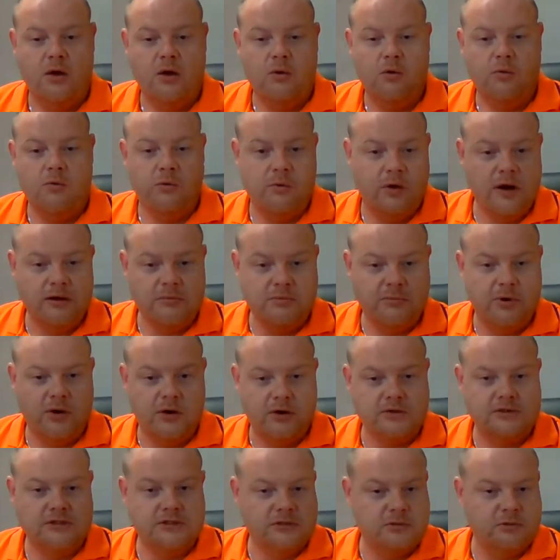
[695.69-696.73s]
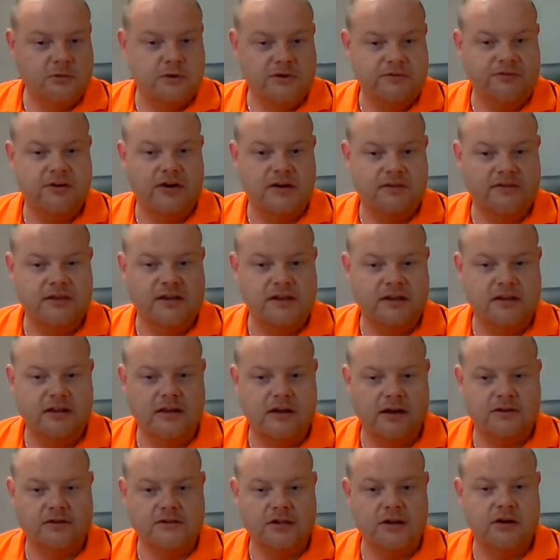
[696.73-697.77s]
One box at 25
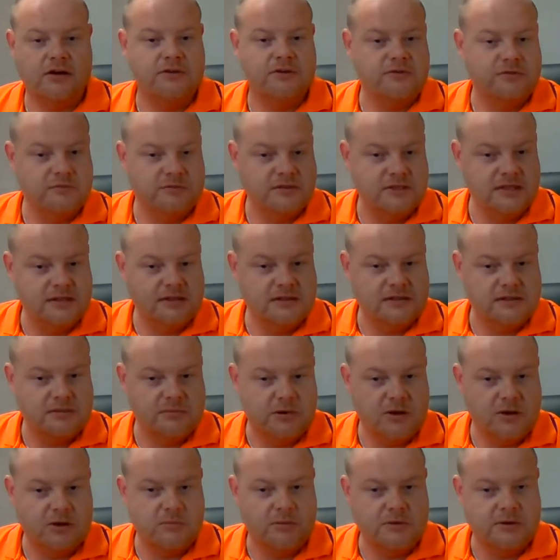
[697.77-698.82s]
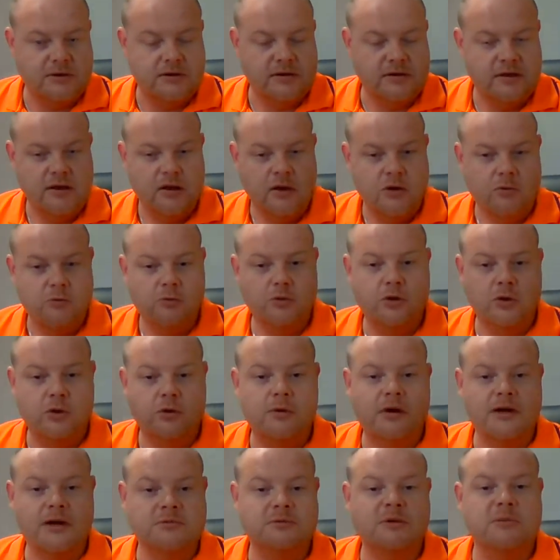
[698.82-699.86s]
kilos going from Sydney to Melbourne will
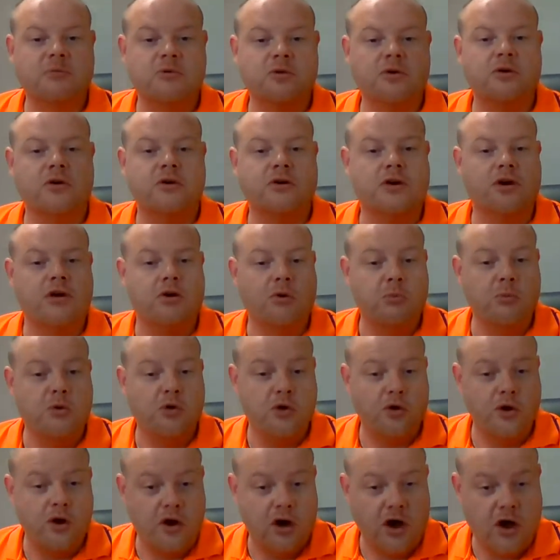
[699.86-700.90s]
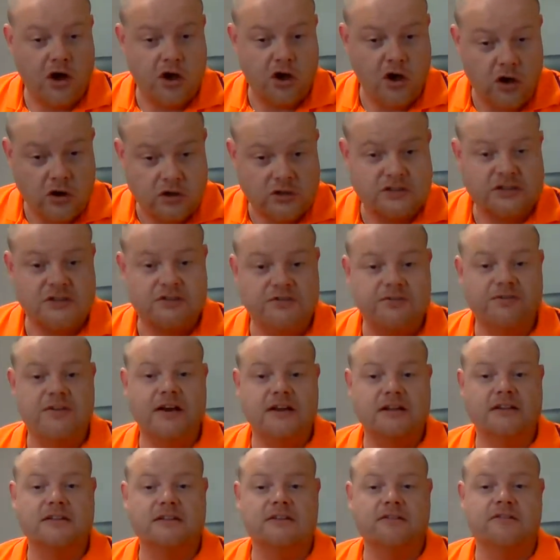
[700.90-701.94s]
always be more cost
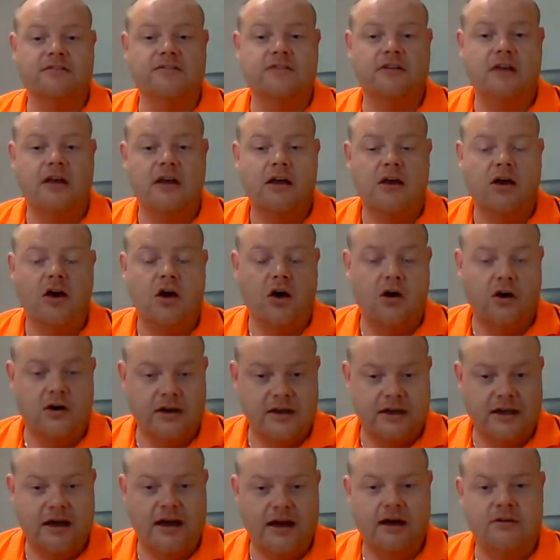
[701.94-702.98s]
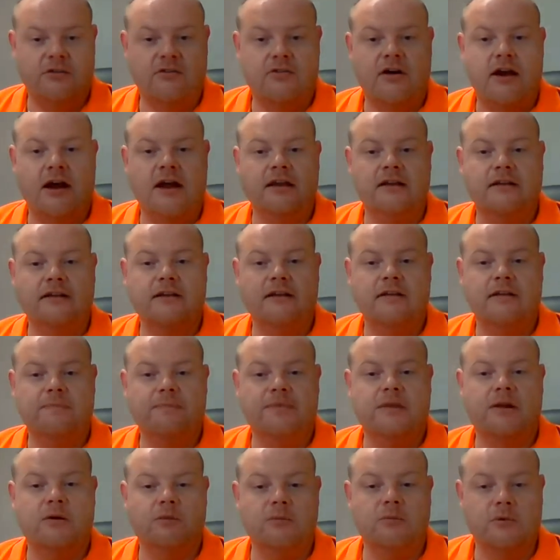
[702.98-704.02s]
effective on a carton rate
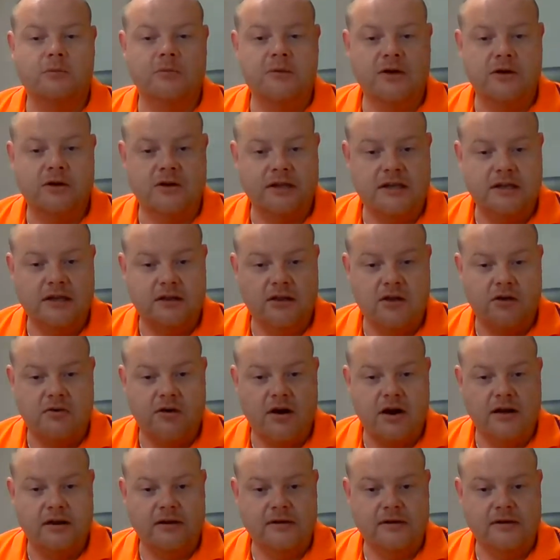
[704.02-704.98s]
than it will be on a kilo rate.